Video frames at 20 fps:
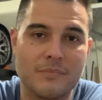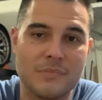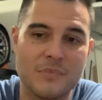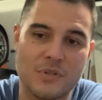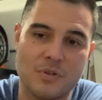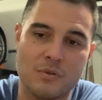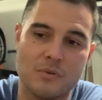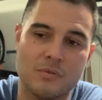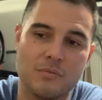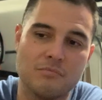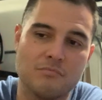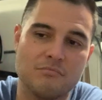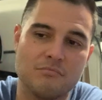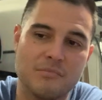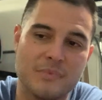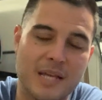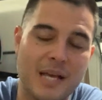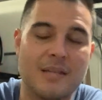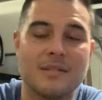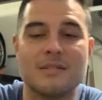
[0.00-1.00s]
So
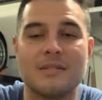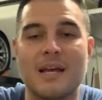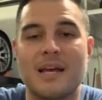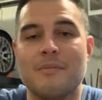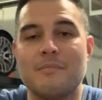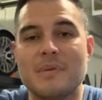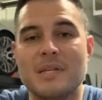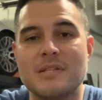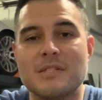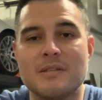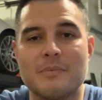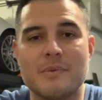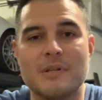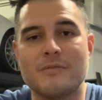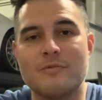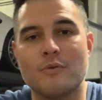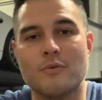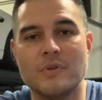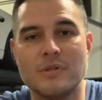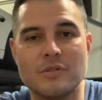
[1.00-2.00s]
yes, I am being
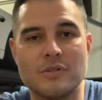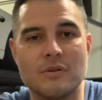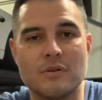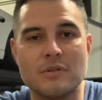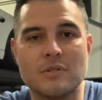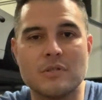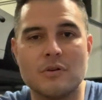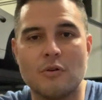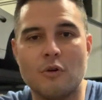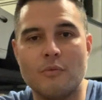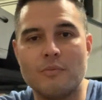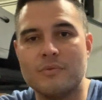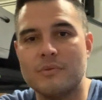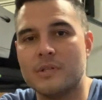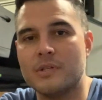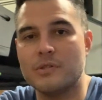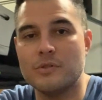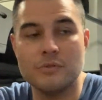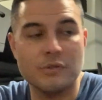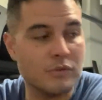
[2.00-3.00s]
submitted for research. So
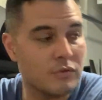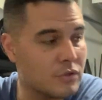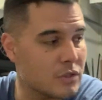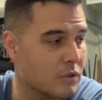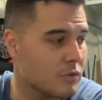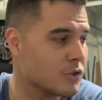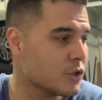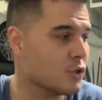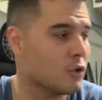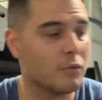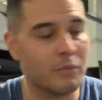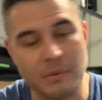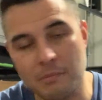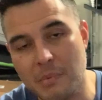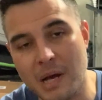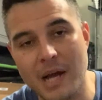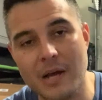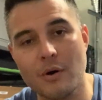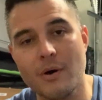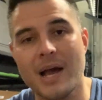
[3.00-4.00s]
hopefully two dudes don't show up in
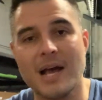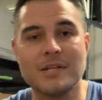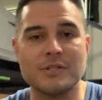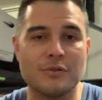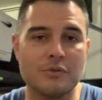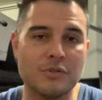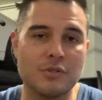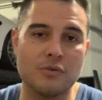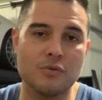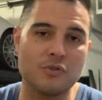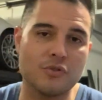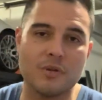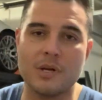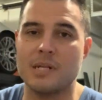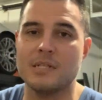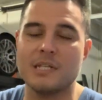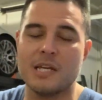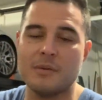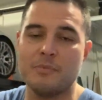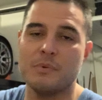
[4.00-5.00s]
biohazard suits
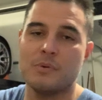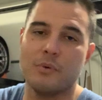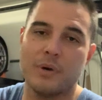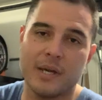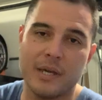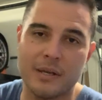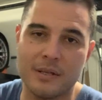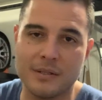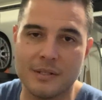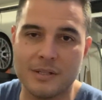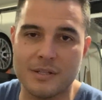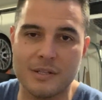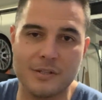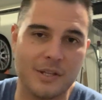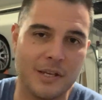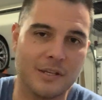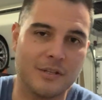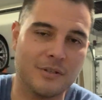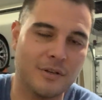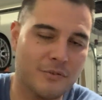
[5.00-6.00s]
trying to take me away and then they
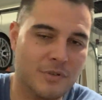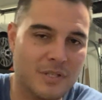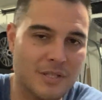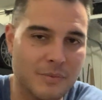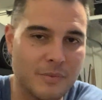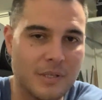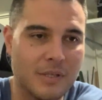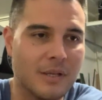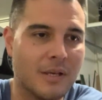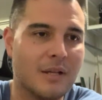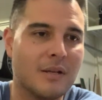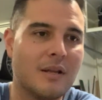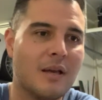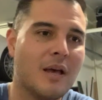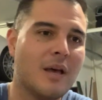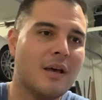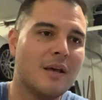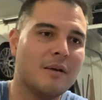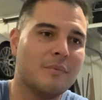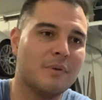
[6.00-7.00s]
like, you never see me again.
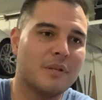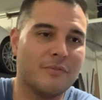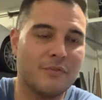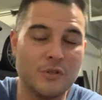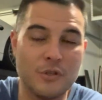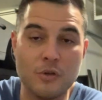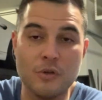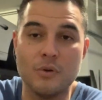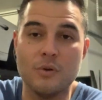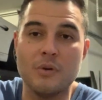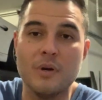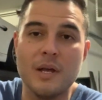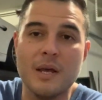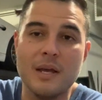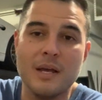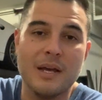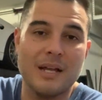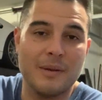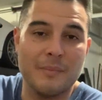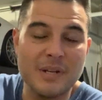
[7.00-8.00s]
But if you do,
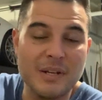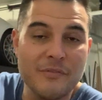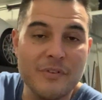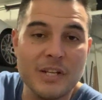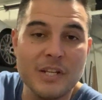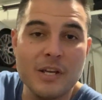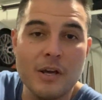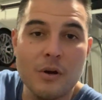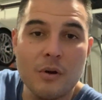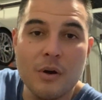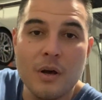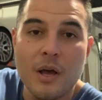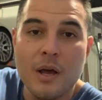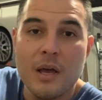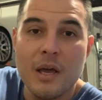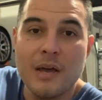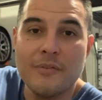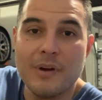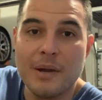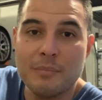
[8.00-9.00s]
and I'm in a video,
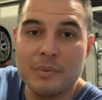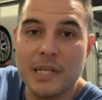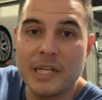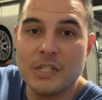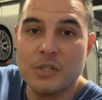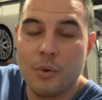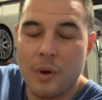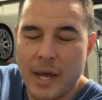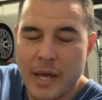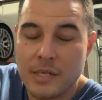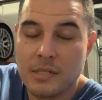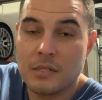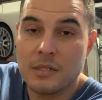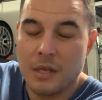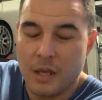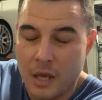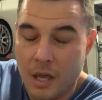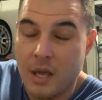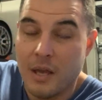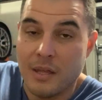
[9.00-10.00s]
if I blink twice,
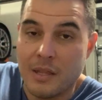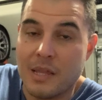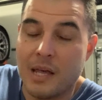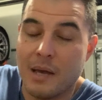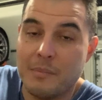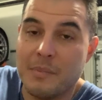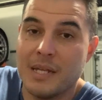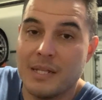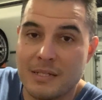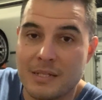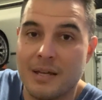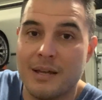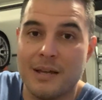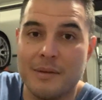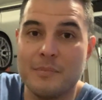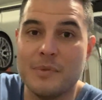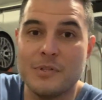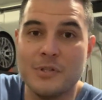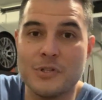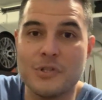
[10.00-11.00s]
that means
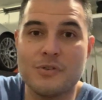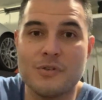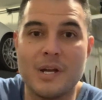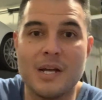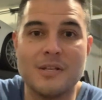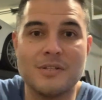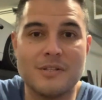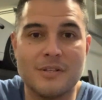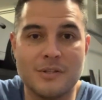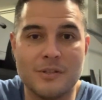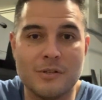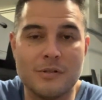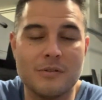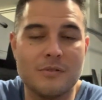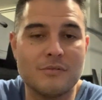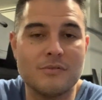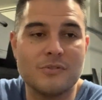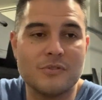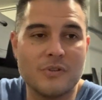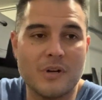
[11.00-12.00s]
I'm in distress and
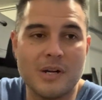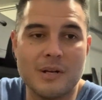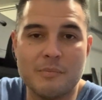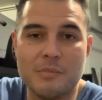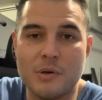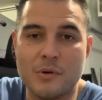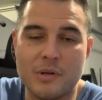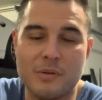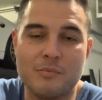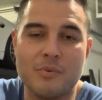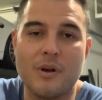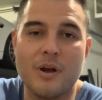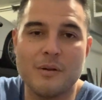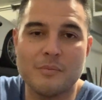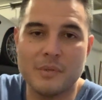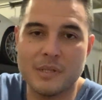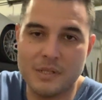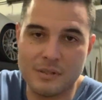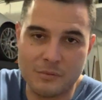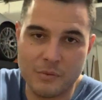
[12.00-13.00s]
they're trying to poke and
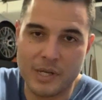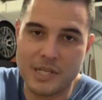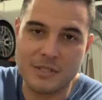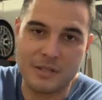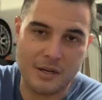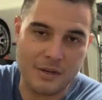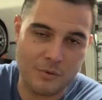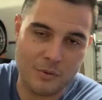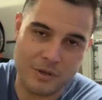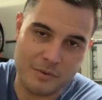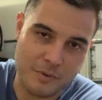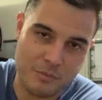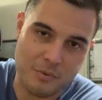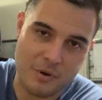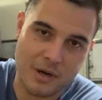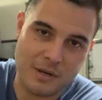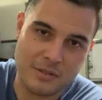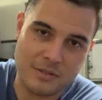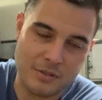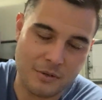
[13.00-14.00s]
prod me in ways I don't want to be
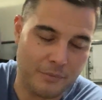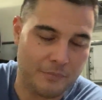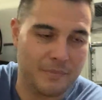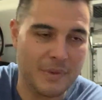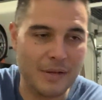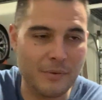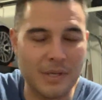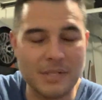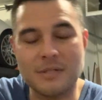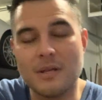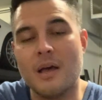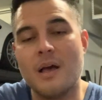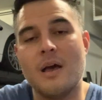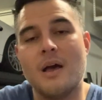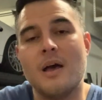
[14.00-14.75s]
prodded. So anyways,